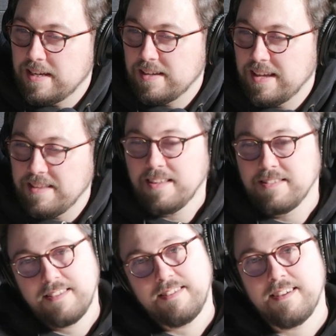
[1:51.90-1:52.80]

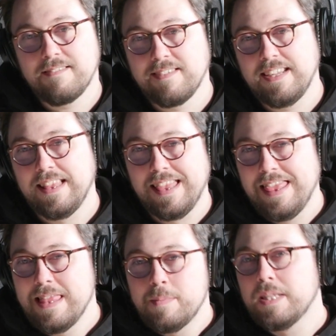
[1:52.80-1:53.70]
in theory
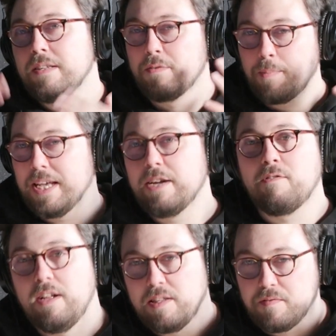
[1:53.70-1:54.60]
limitless
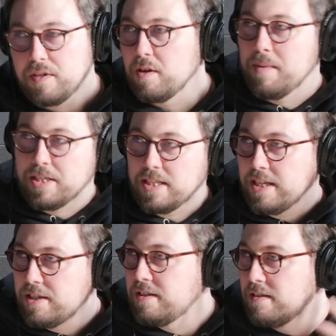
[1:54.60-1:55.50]
playground for your
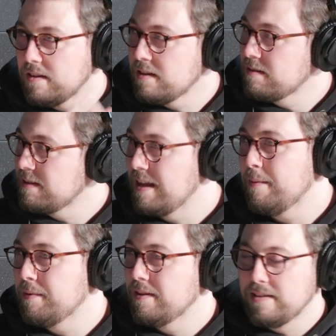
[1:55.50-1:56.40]
imagination that is
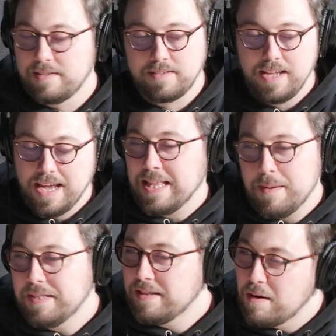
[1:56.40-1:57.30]

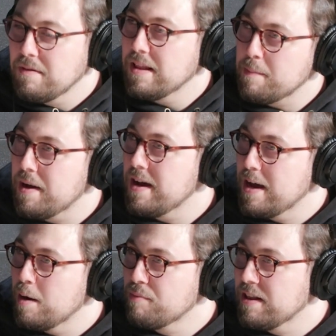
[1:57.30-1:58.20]
inhibited only by
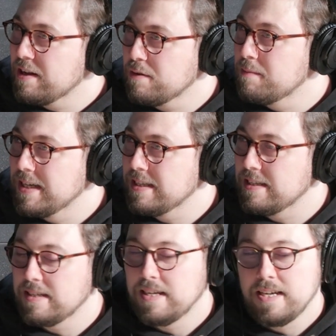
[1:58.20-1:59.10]
how brilliant your mind is.